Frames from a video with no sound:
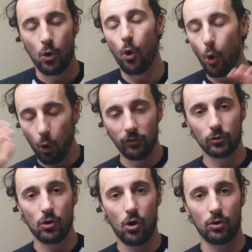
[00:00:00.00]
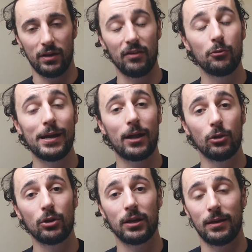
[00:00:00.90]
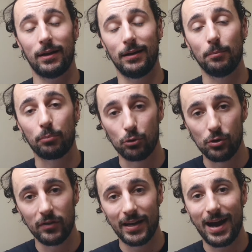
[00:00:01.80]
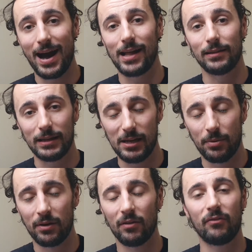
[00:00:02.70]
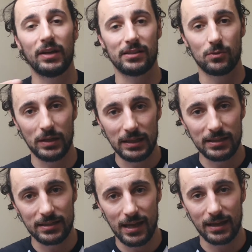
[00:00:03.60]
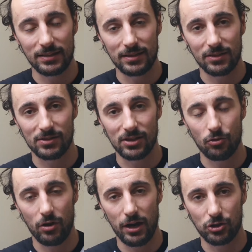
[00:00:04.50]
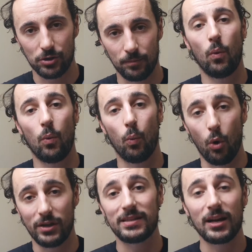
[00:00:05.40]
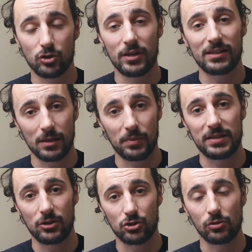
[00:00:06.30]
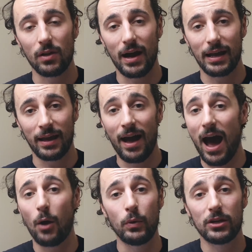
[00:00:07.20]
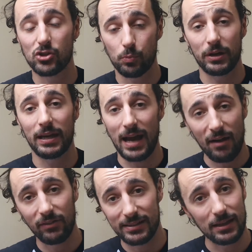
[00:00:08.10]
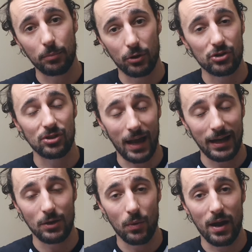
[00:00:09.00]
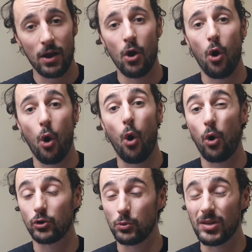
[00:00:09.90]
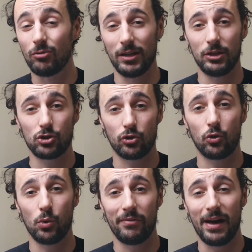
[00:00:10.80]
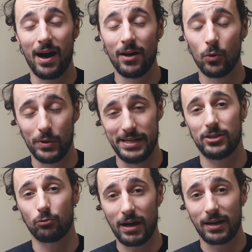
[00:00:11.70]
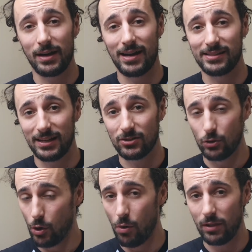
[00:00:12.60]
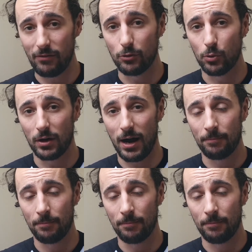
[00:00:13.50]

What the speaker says: Overall, if we are looking at improving our leap, things that we need to take into consideration: what is our genetic potential like? Are we a springy athletic person anyway, or do we really struggle with that? We need to recognize that to know what level we're at.